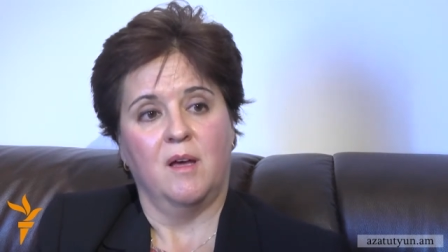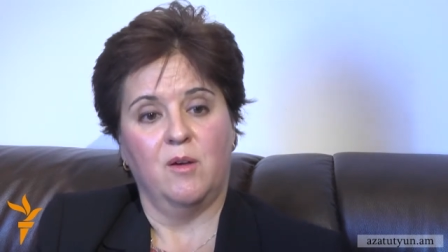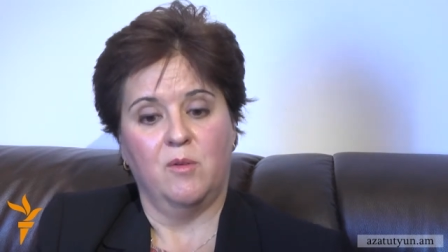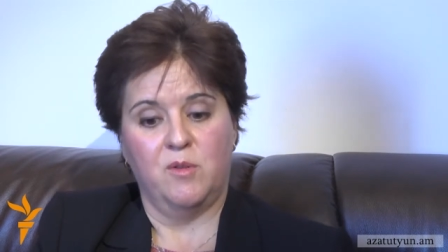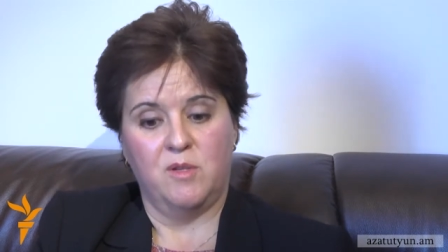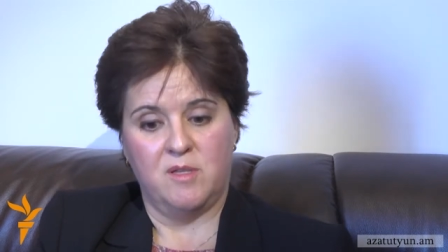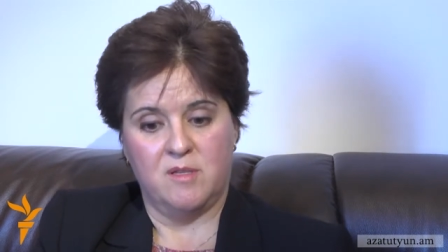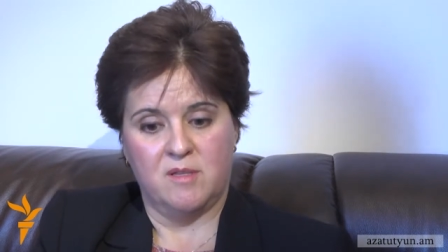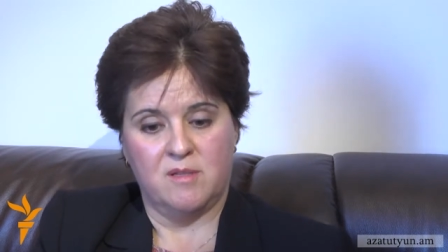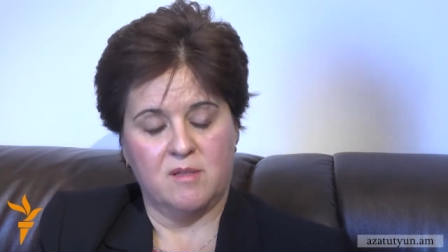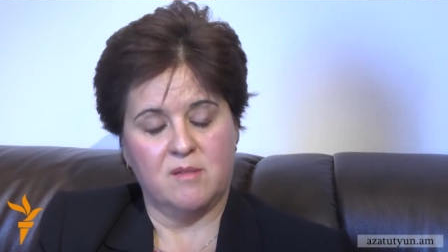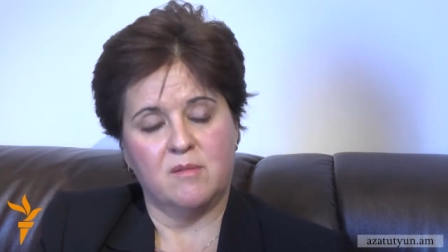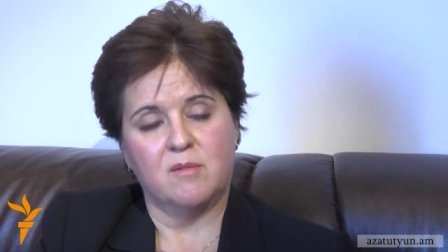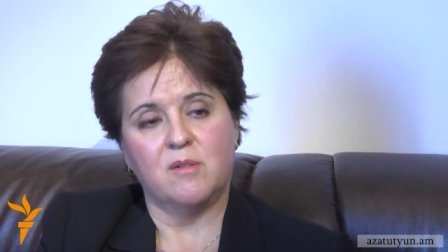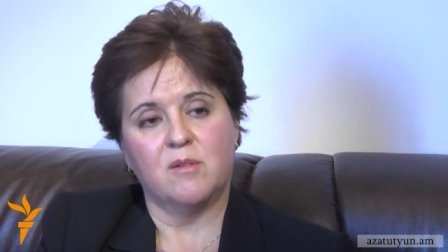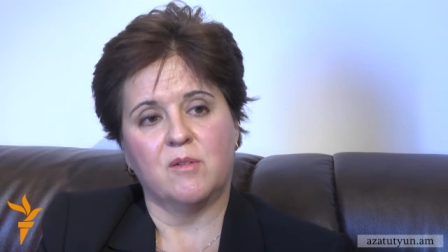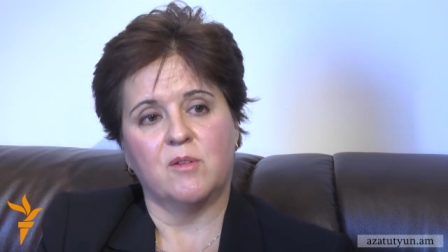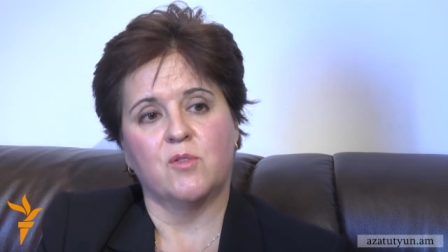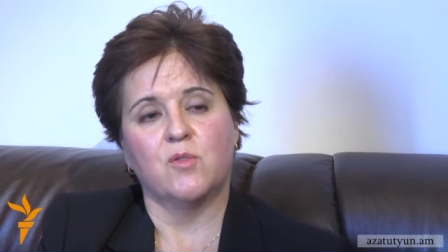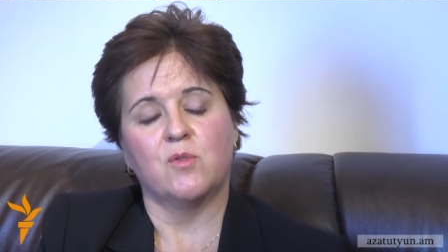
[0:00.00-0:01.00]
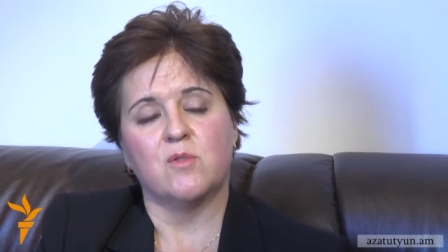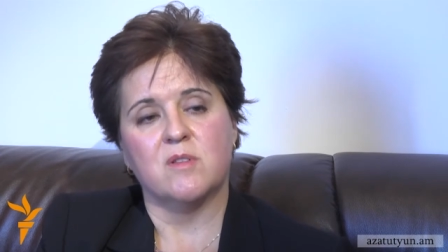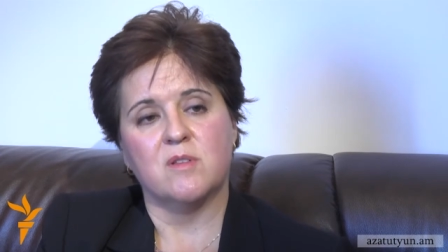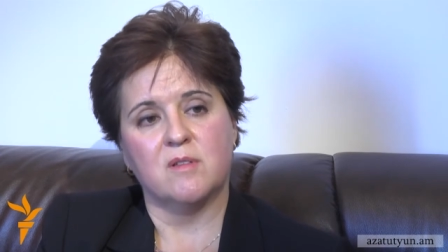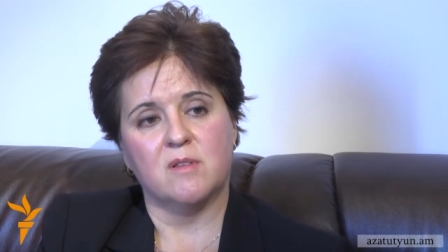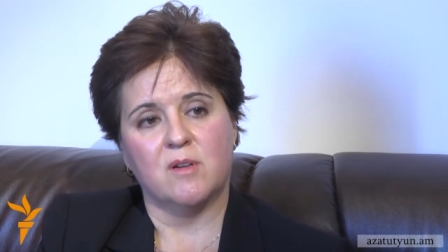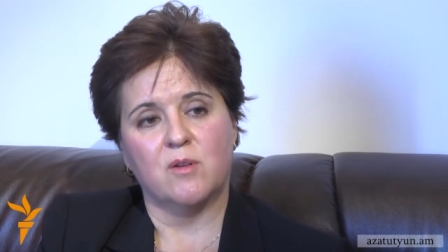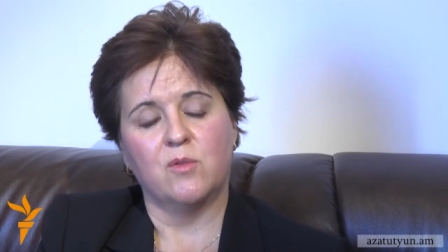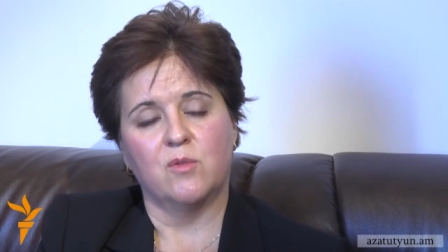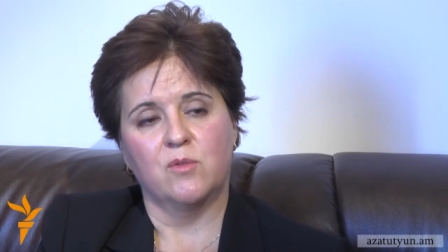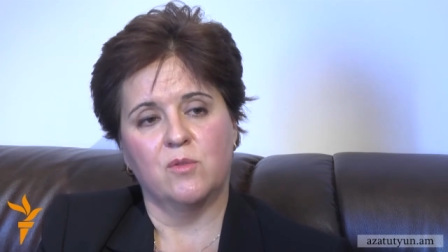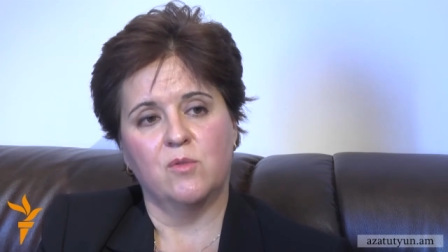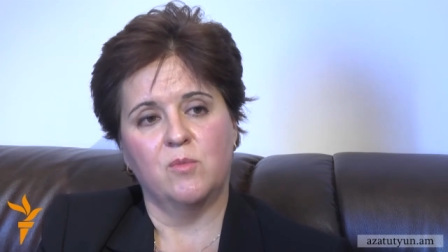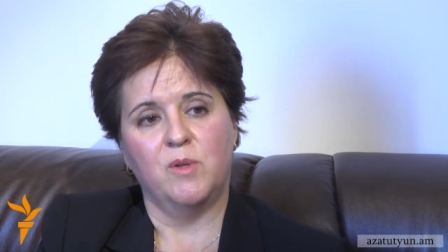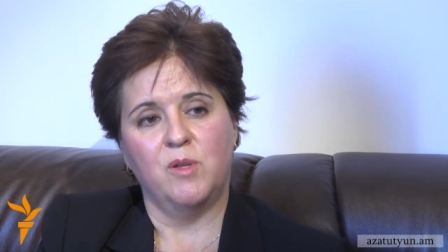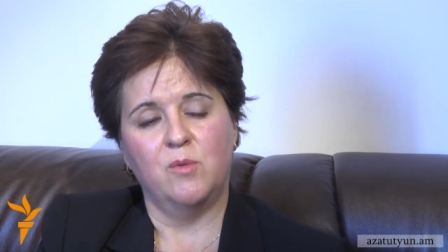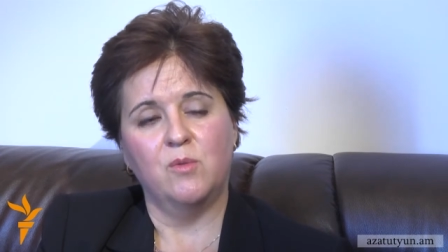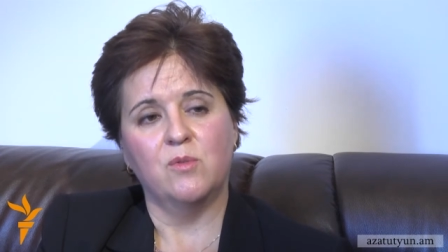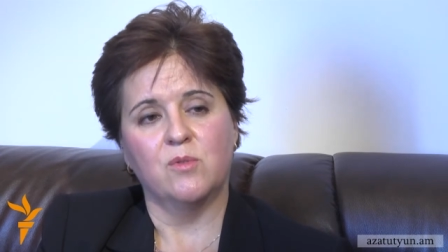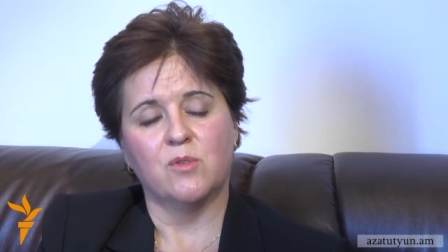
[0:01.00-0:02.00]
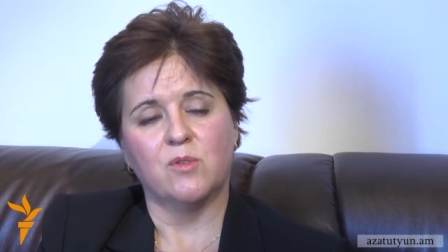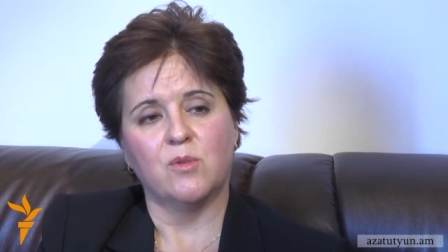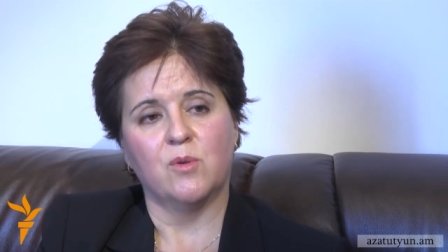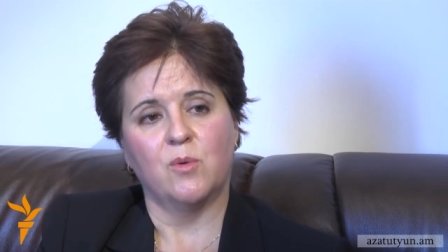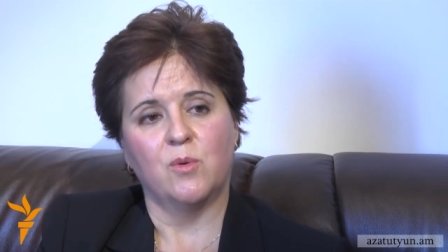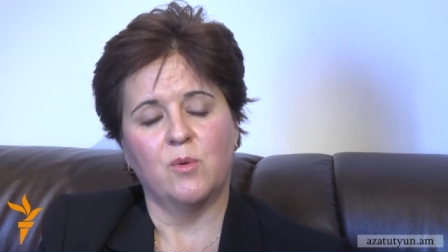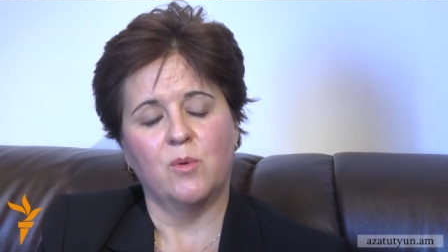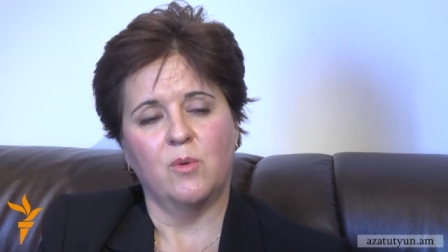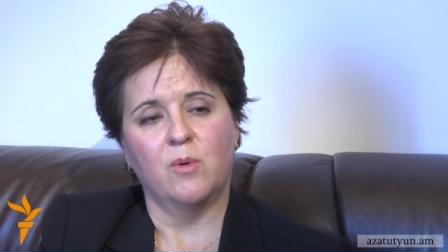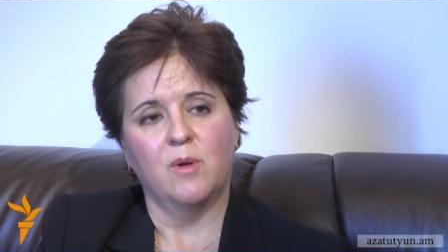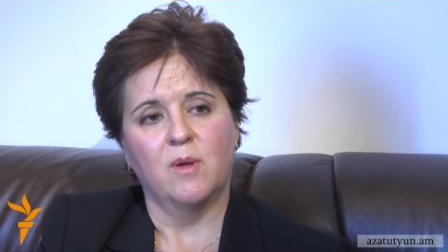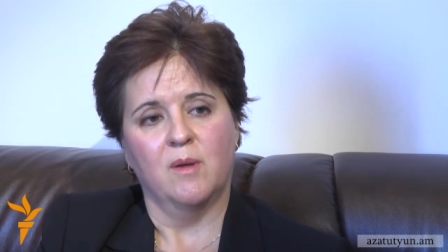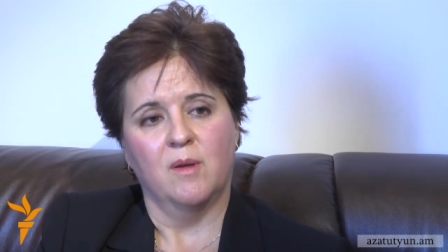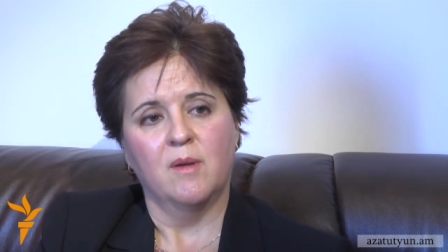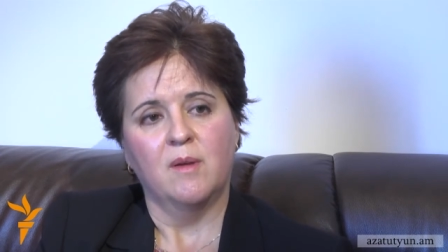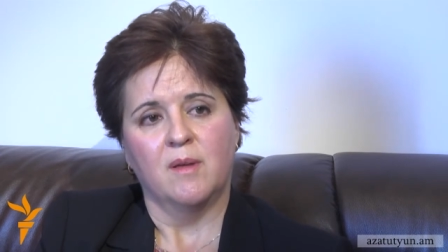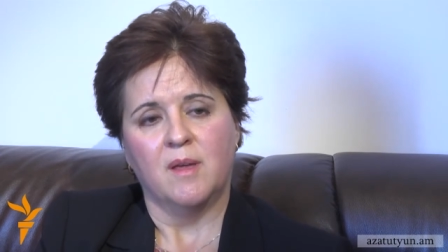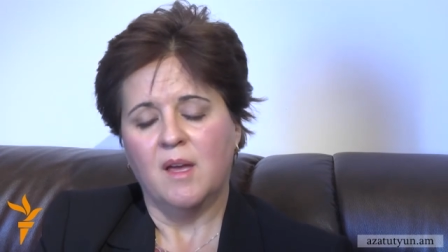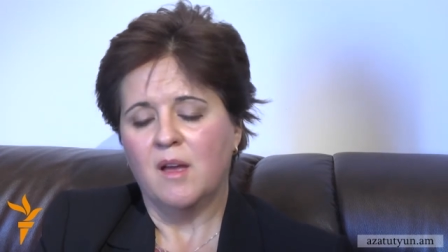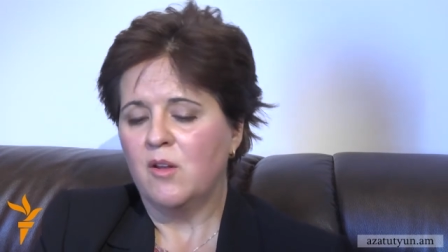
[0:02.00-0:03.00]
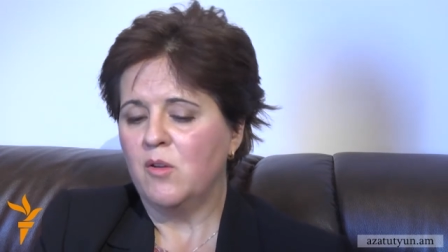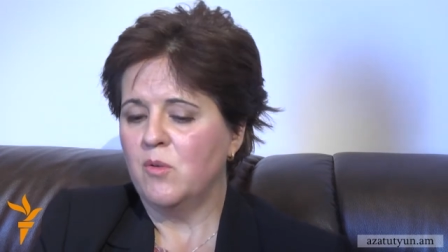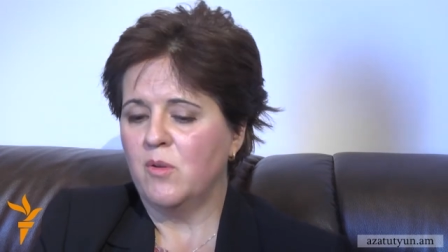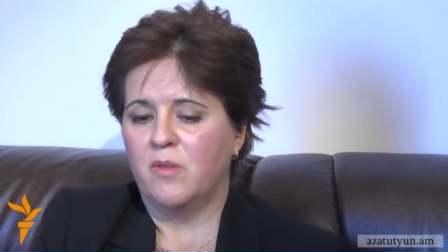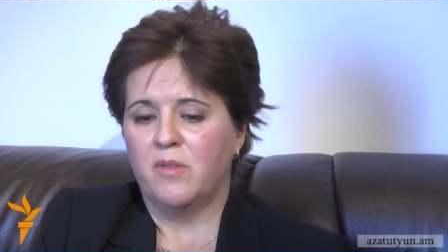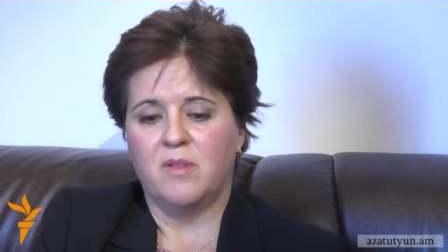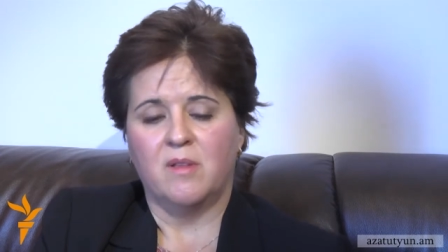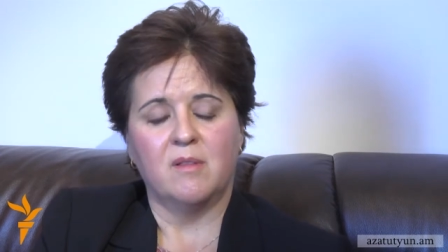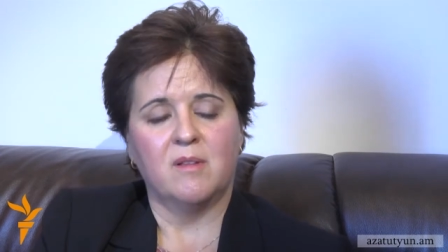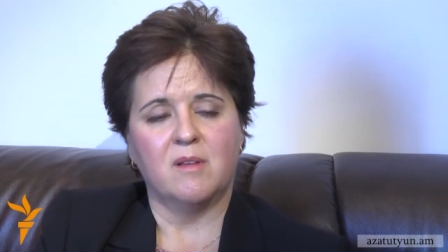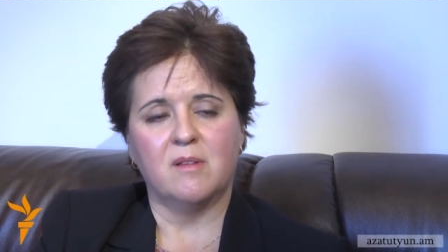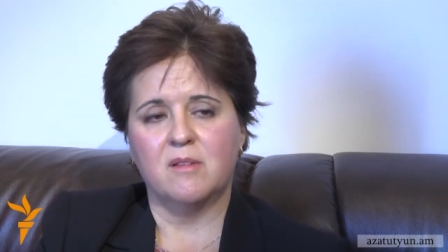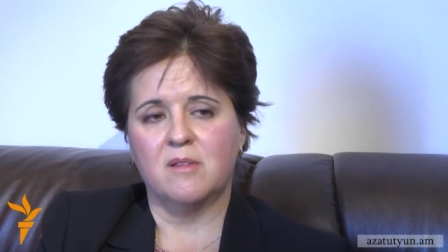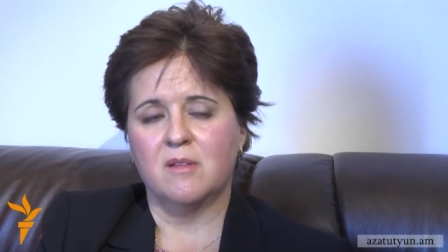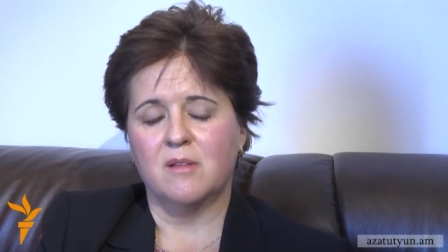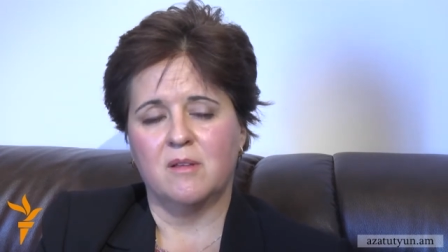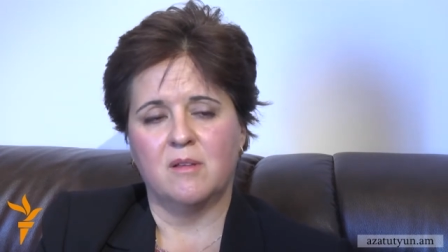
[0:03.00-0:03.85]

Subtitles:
these resources are going to be used. So, yeah, no, I think that